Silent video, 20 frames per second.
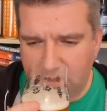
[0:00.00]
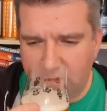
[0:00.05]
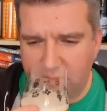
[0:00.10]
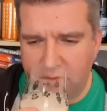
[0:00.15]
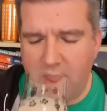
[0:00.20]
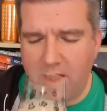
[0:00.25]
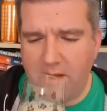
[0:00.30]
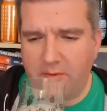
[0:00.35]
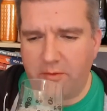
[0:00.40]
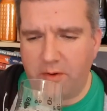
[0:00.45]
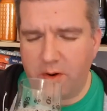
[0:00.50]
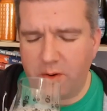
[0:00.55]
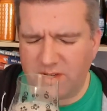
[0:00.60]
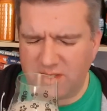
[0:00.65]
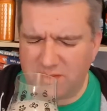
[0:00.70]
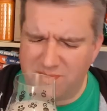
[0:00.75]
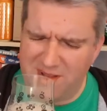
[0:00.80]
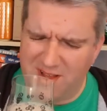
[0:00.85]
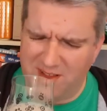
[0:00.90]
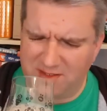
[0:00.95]
Grapefruit
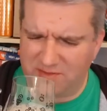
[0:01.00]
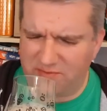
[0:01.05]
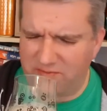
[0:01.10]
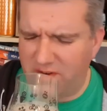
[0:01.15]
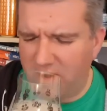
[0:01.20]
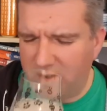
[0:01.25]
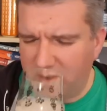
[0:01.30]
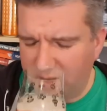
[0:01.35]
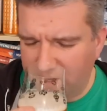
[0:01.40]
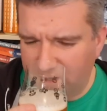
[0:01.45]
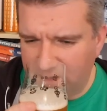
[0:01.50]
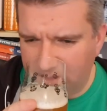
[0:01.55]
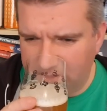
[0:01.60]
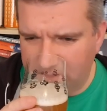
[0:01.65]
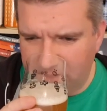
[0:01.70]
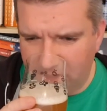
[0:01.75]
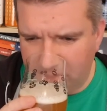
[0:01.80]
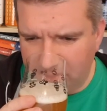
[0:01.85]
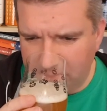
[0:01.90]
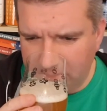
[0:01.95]
smells fucking
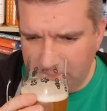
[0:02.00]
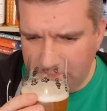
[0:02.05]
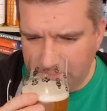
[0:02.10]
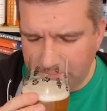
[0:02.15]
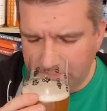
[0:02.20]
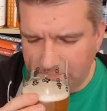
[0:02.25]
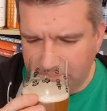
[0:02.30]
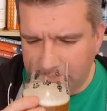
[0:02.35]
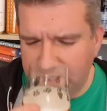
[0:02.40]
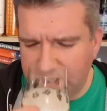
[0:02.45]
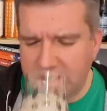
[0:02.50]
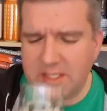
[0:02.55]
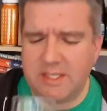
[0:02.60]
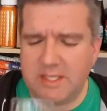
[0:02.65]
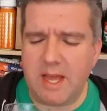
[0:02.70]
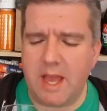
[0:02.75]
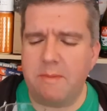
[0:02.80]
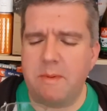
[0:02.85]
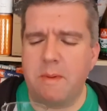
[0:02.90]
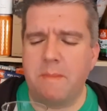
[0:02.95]
good though. This is
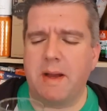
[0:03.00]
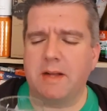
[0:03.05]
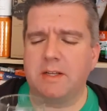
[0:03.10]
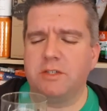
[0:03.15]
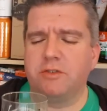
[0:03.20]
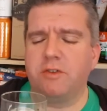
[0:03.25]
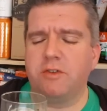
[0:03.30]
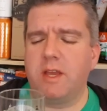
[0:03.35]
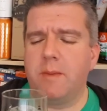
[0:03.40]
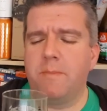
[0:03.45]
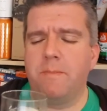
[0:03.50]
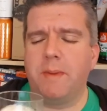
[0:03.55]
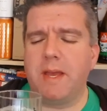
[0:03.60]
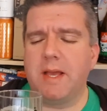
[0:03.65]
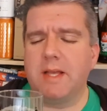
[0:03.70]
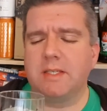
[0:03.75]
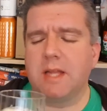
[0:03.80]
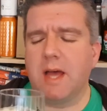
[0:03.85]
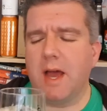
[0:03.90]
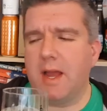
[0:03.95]
taking me back to drinking
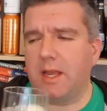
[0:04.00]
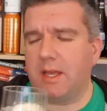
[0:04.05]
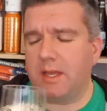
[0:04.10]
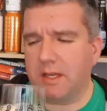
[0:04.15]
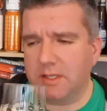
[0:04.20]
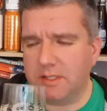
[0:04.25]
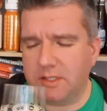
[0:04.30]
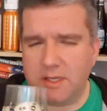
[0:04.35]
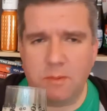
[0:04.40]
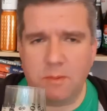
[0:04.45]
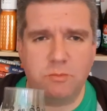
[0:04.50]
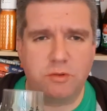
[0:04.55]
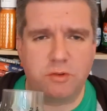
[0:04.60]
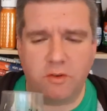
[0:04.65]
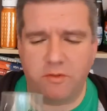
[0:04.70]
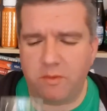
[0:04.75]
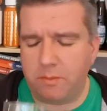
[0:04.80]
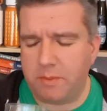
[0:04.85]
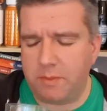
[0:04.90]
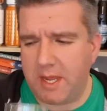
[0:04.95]
beers like
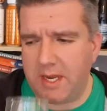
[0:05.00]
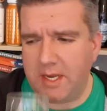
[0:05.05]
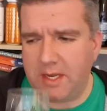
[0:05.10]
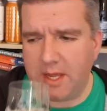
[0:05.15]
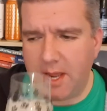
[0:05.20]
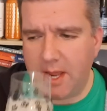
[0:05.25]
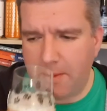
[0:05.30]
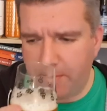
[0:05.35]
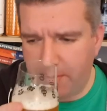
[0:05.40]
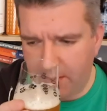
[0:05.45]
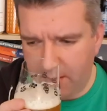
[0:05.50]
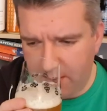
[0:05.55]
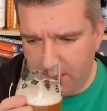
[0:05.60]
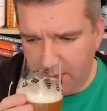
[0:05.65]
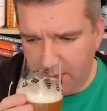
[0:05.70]
Simtra from Knee Deep.